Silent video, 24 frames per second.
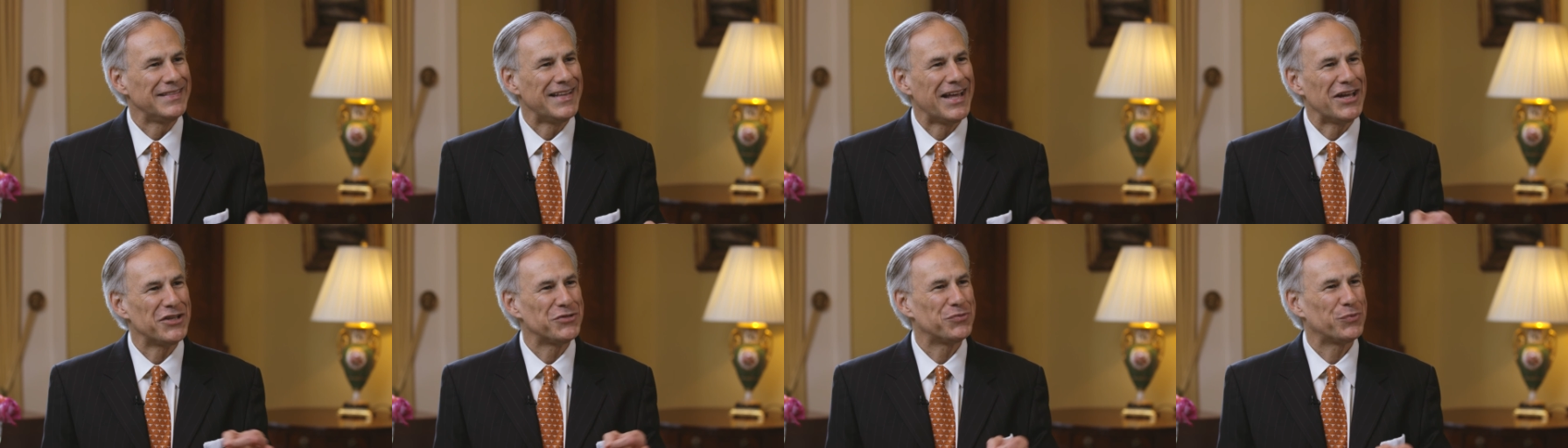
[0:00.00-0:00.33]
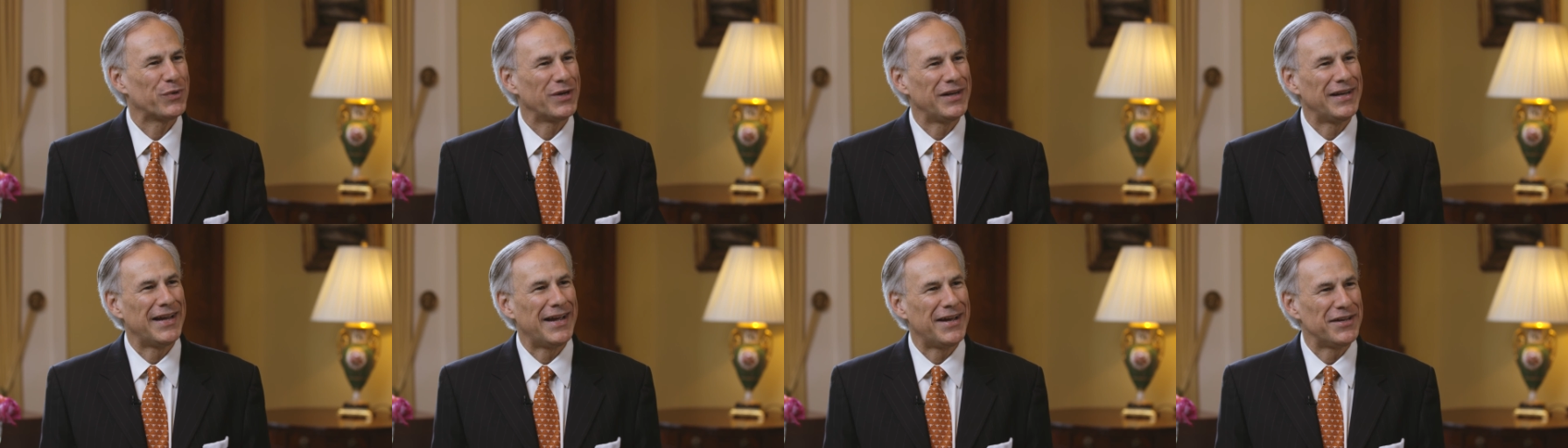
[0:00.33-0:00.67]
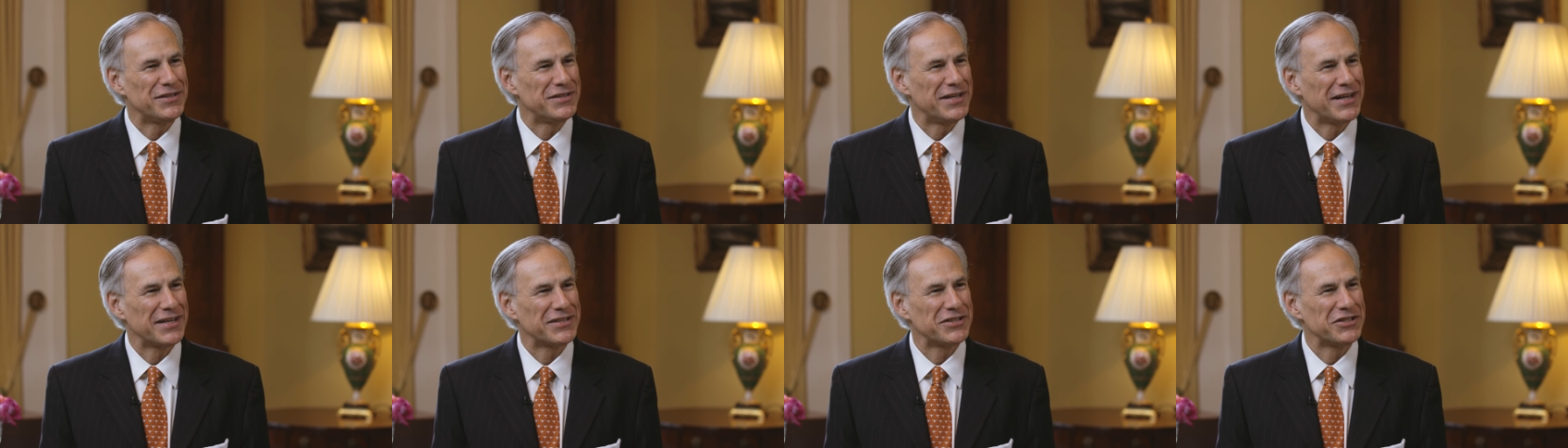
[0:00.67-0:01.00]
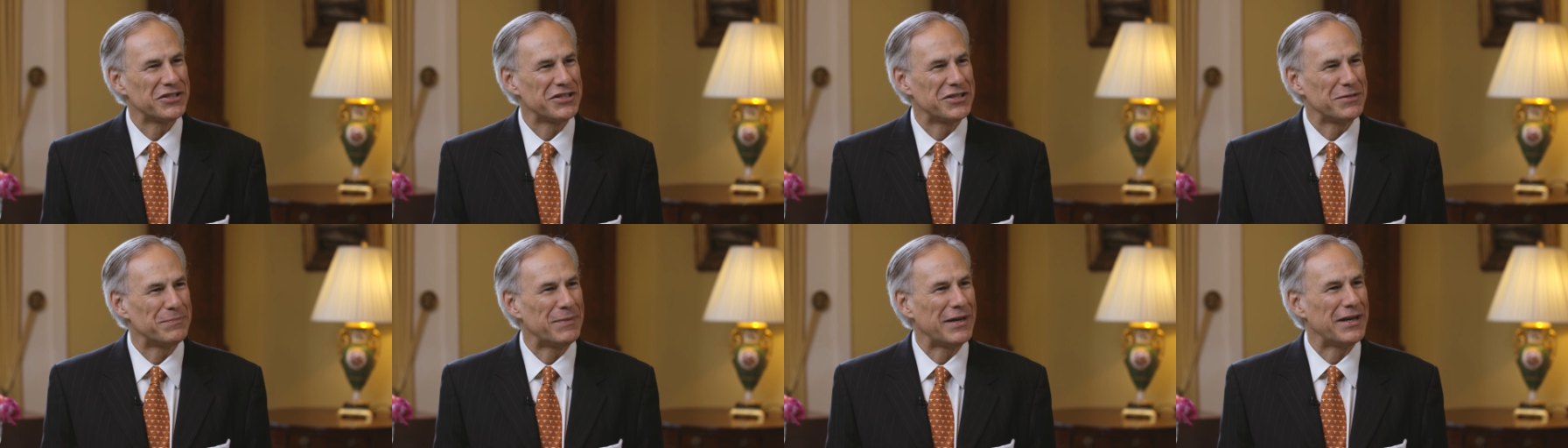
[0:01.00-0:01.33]
That's what allowed
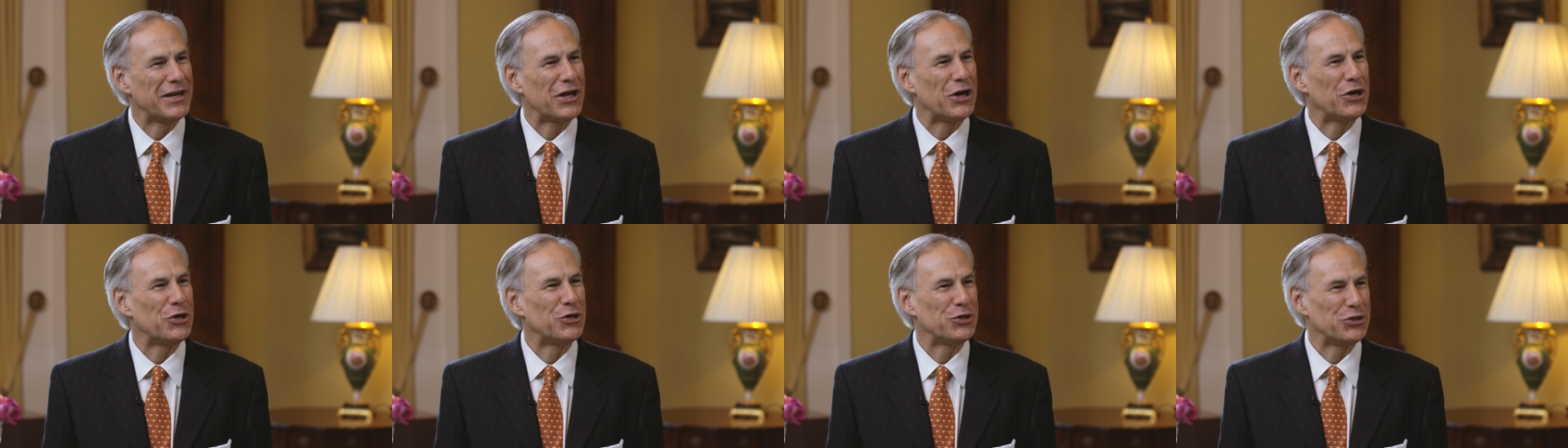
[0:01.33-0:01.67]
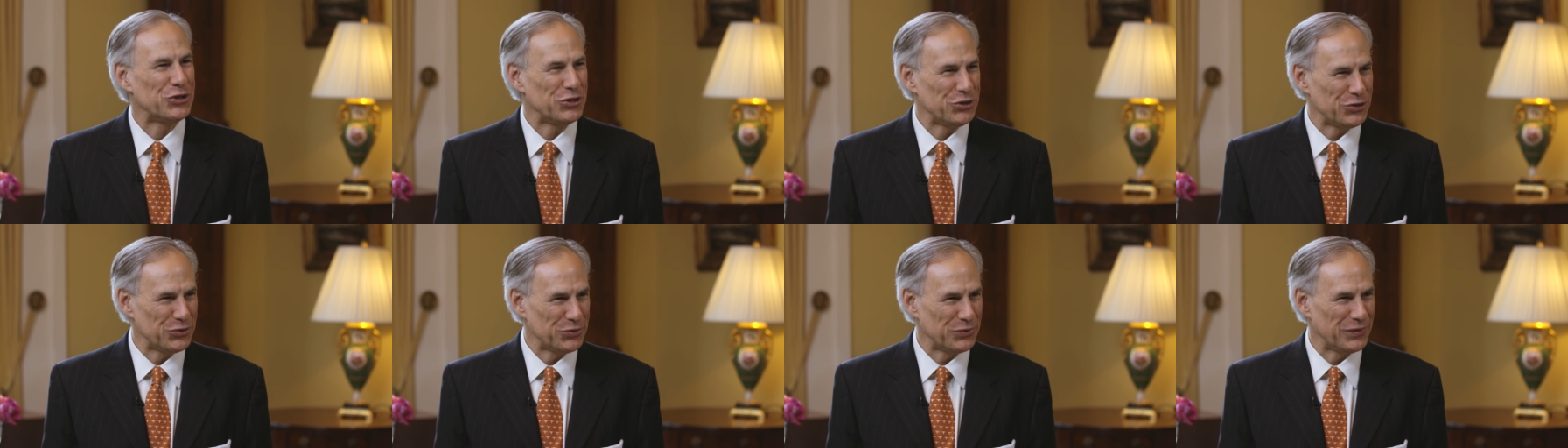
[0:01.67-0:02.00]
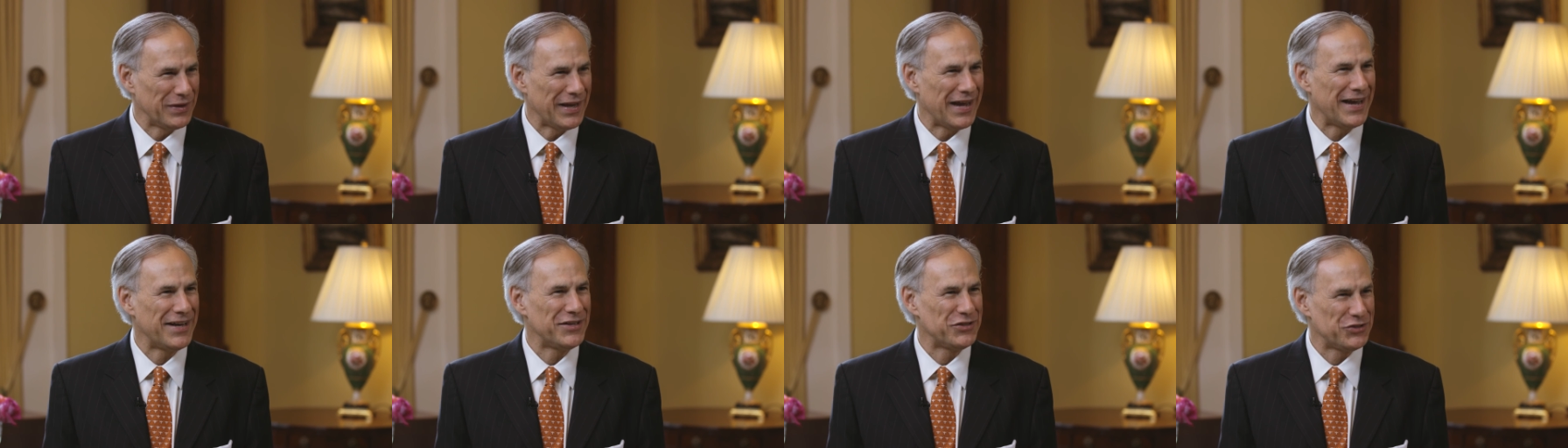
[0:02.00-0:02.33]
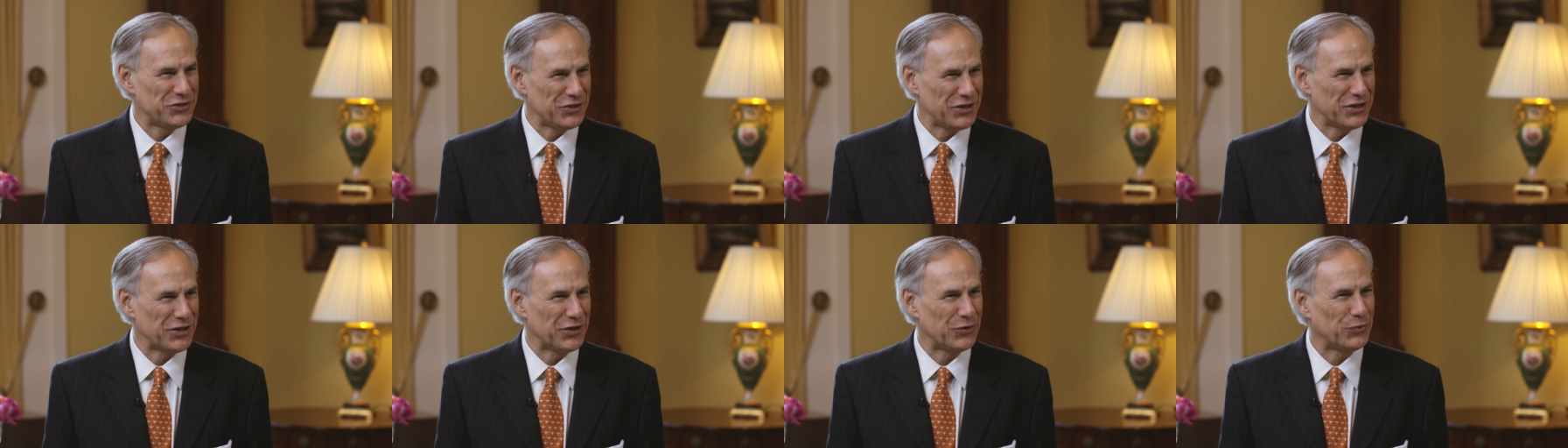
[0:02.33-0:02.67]
Texas to beat OU
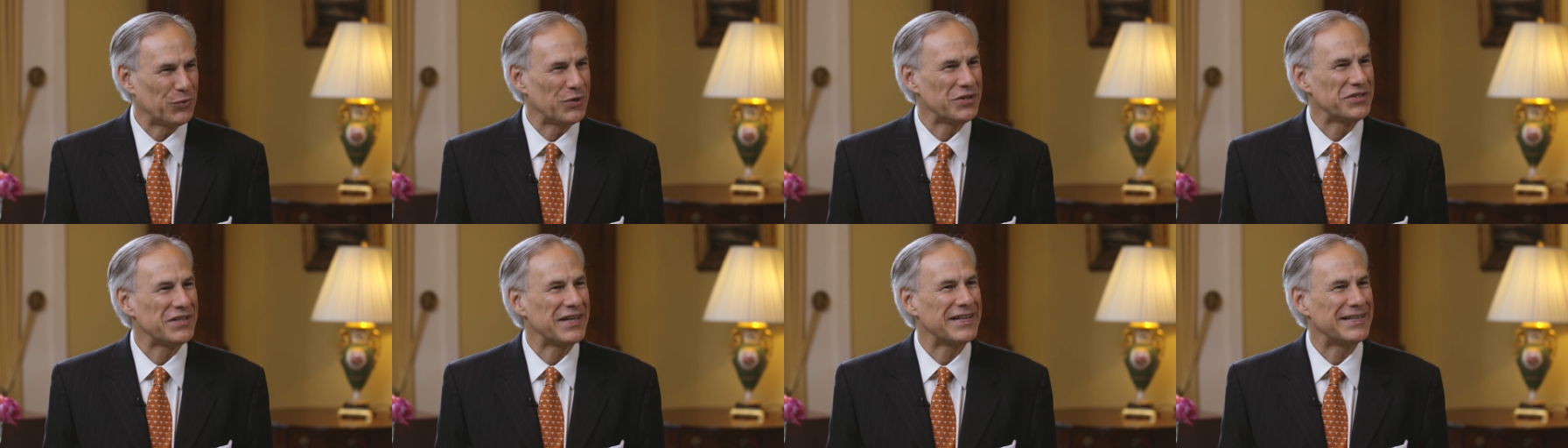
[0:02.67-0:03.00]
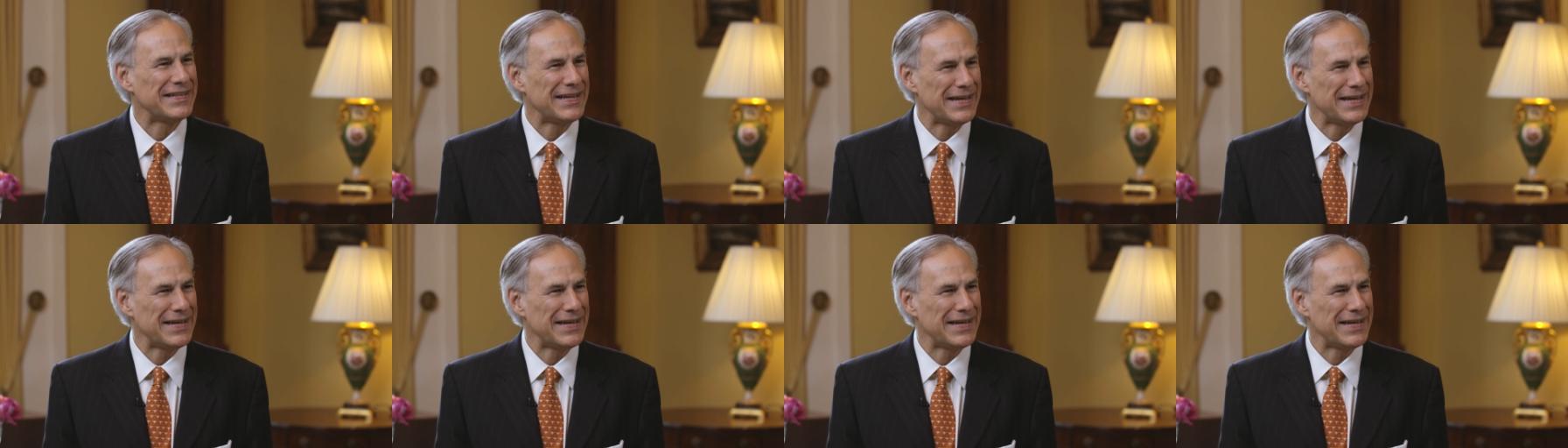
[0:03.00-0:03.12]
last year was a